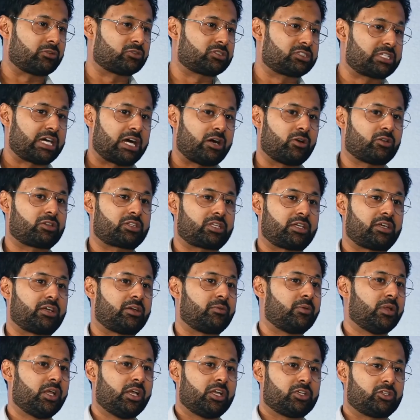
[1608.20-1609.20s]
down south,
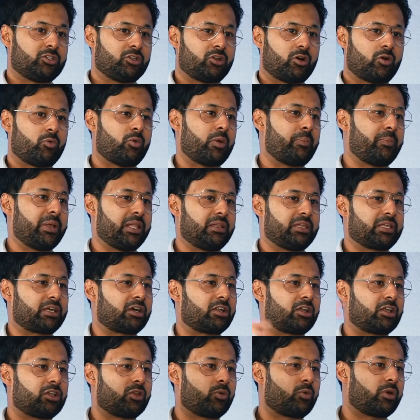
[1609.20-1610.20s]
you know, we're
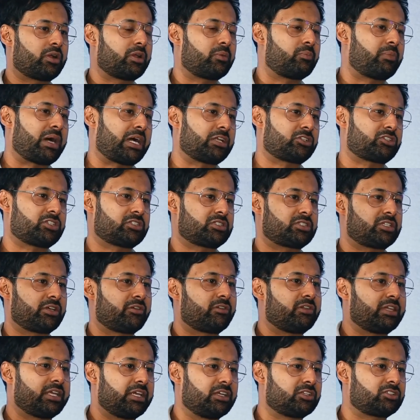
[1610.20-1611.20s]
building another one in
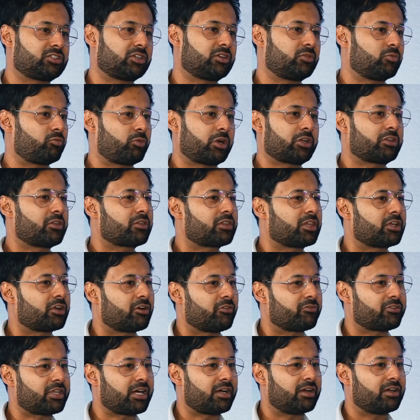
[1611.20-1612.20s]
Manchester and Leeds. And what do you
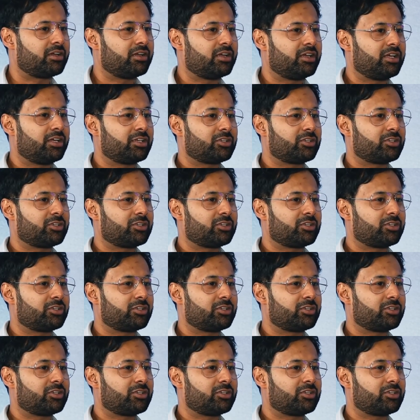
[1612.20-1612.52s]
think of that?